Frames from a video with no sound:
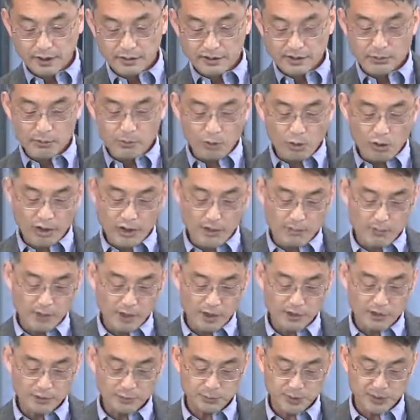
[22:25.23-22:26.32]
The more
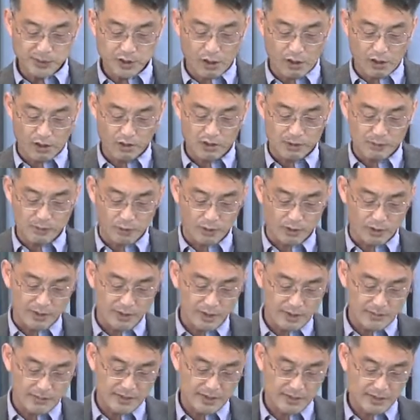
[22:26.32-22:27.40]
immersed we are, the more
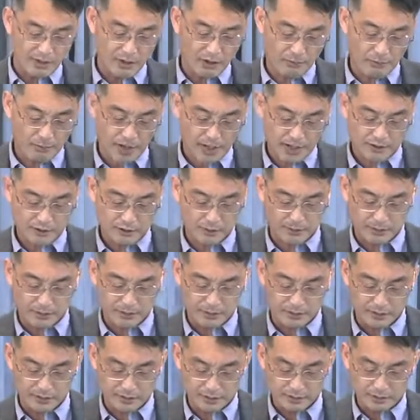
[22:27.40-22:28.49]
limited our
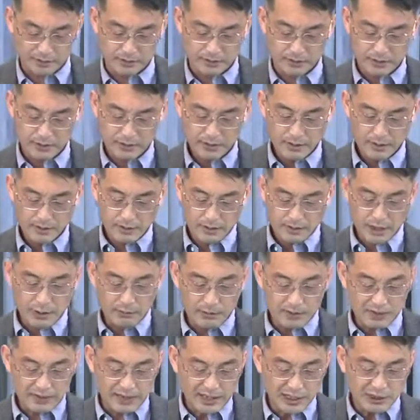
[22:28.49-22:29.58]
possibilities. That
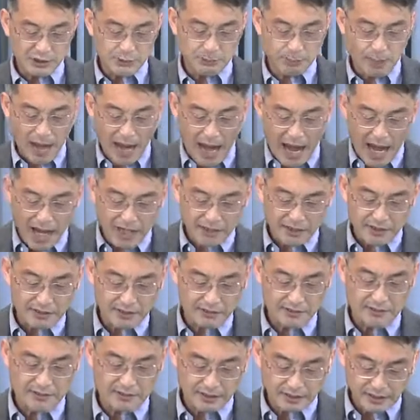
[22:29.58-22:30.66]
with each
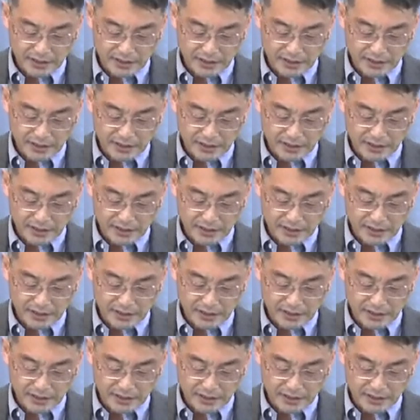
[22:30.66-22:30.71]
pattern